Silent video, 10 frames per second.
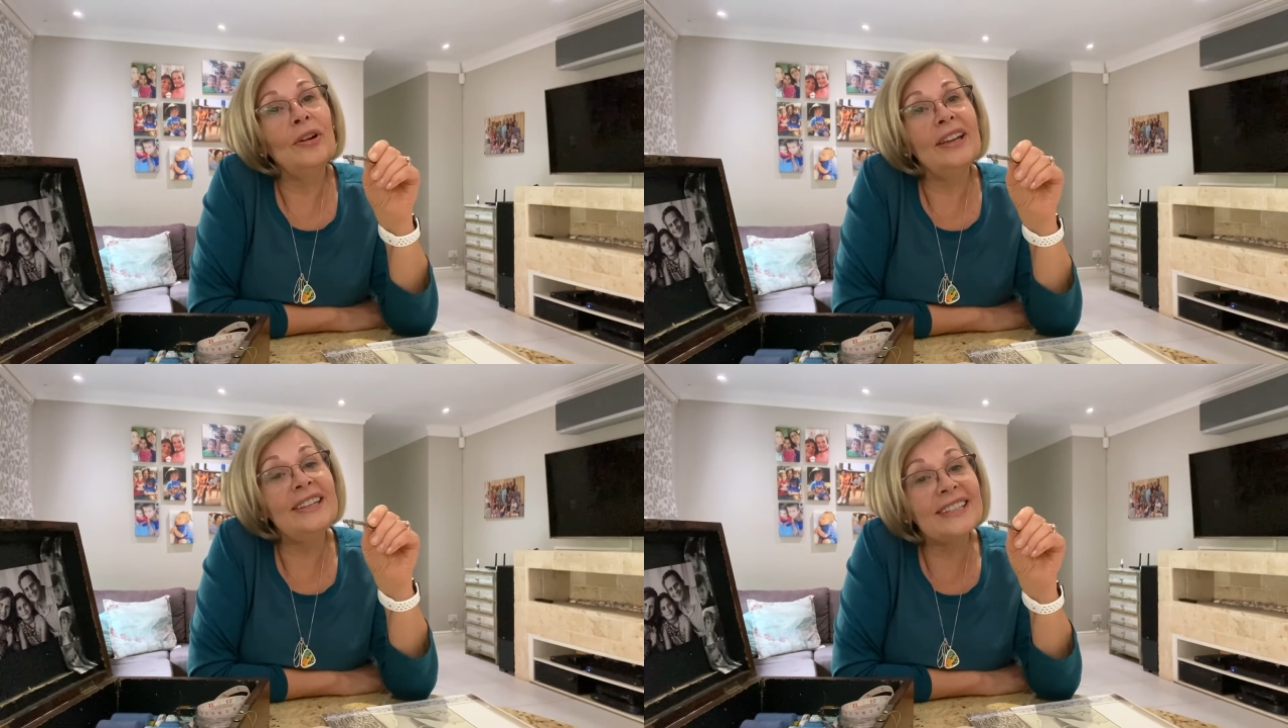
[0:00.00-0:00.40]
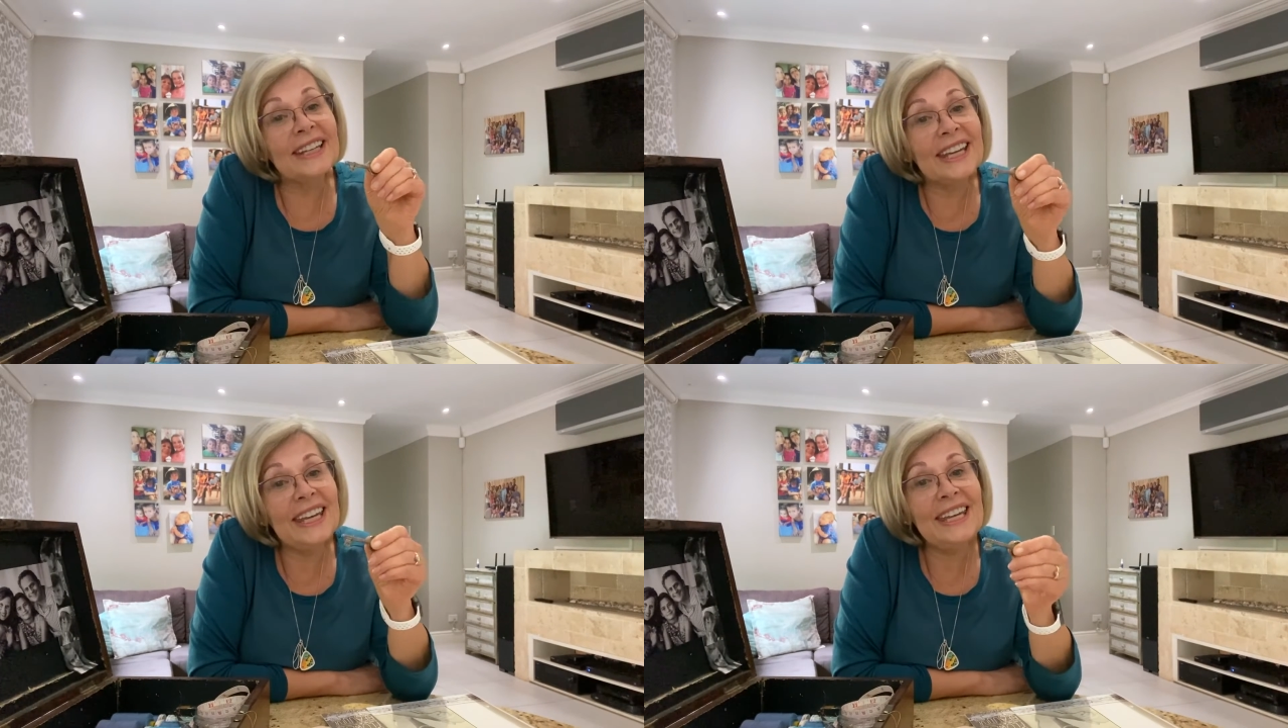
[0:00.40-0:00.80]
is
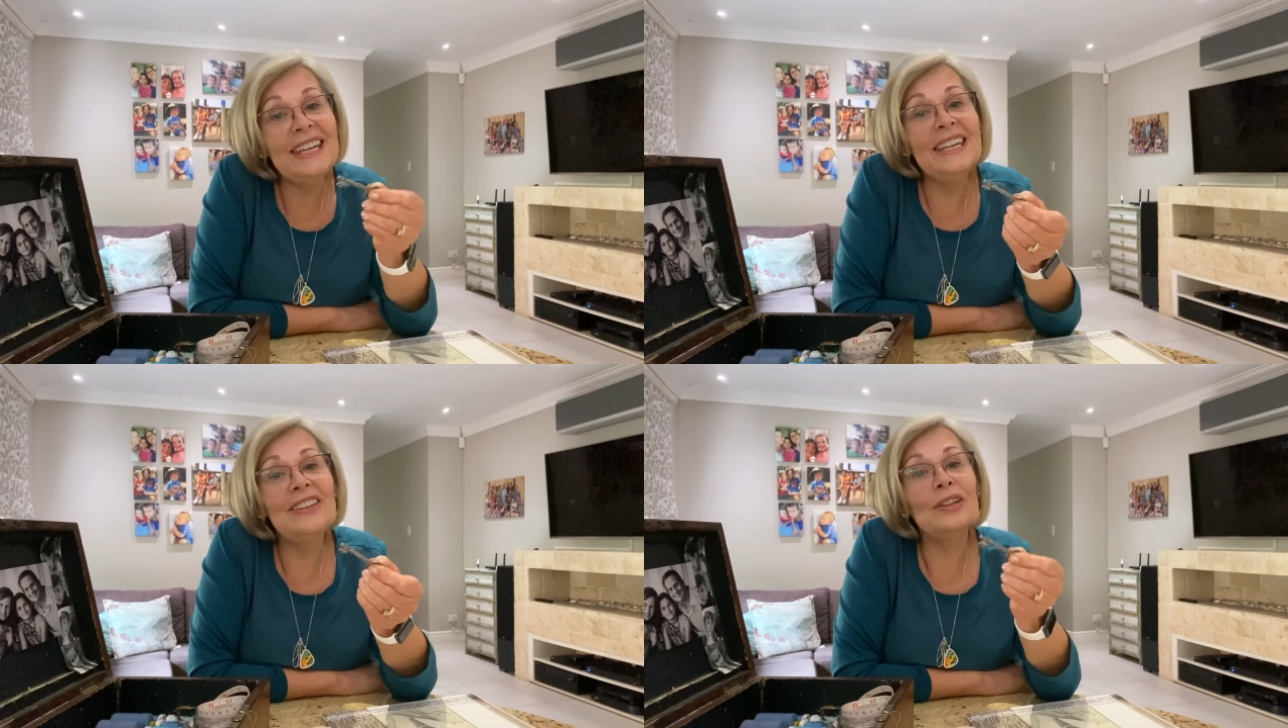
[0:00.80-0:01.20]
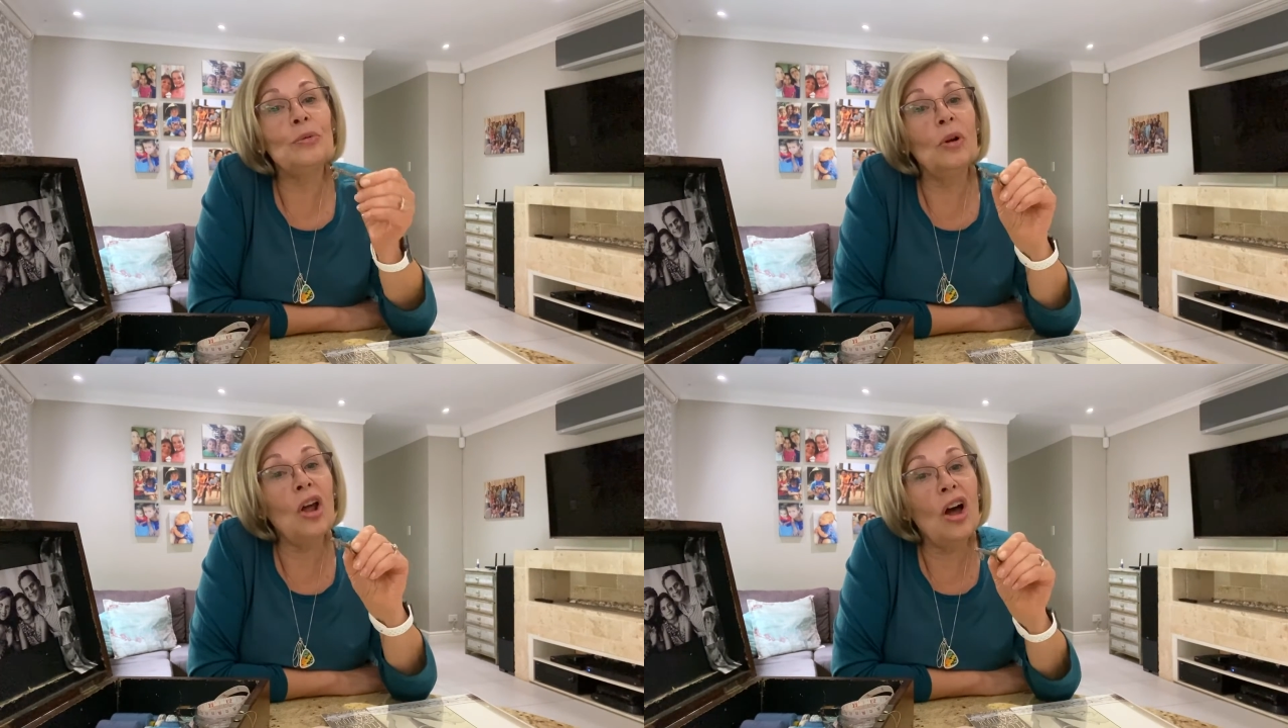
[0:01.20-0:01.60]
a key
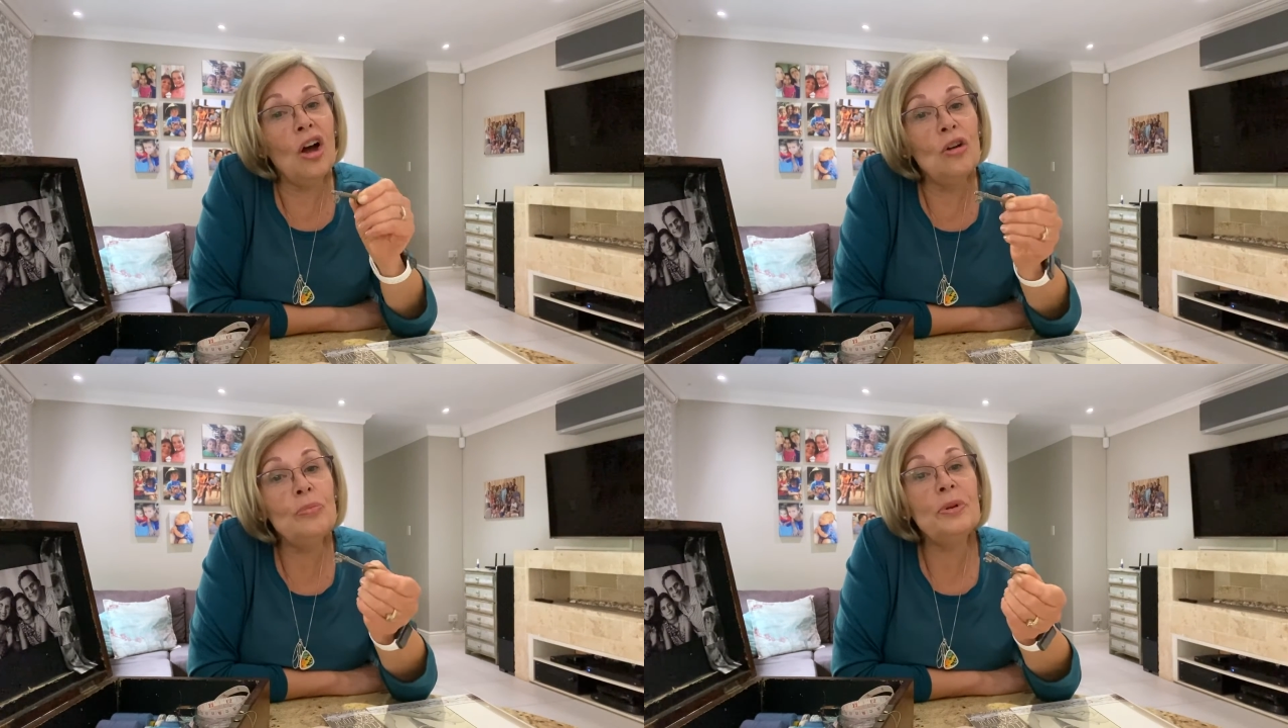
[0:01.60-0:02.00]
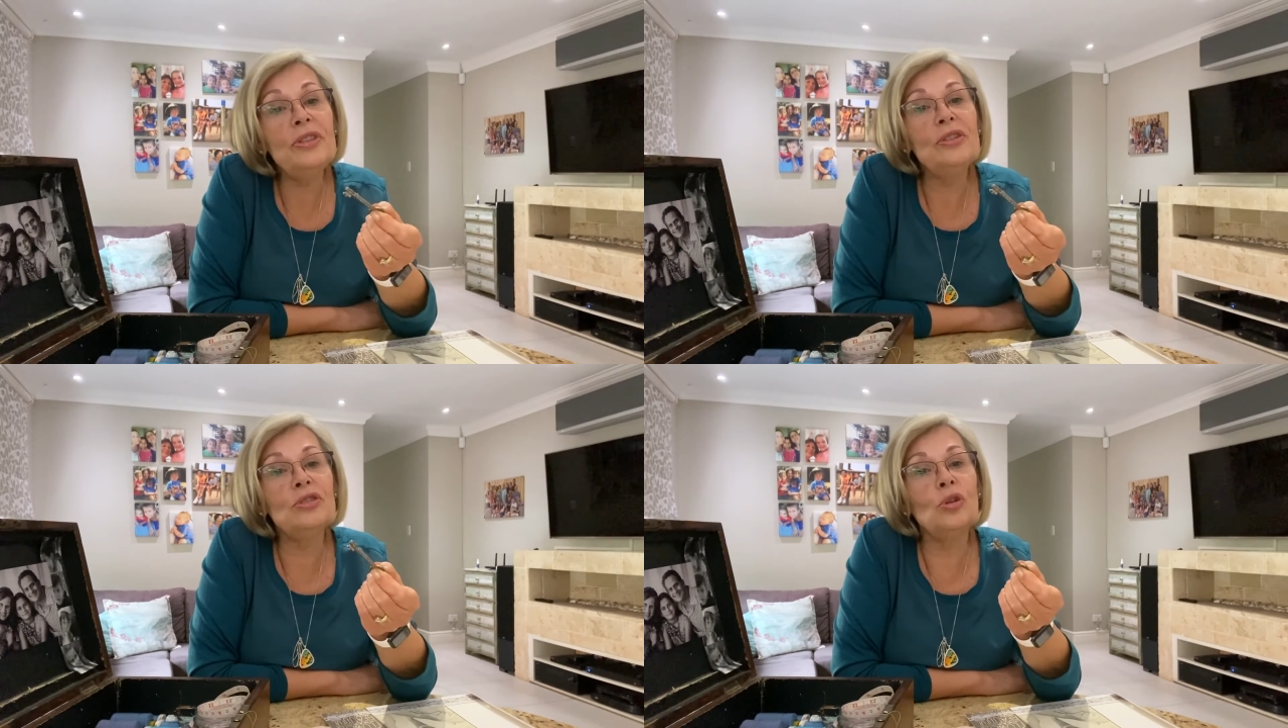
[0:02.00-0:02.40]
that will open the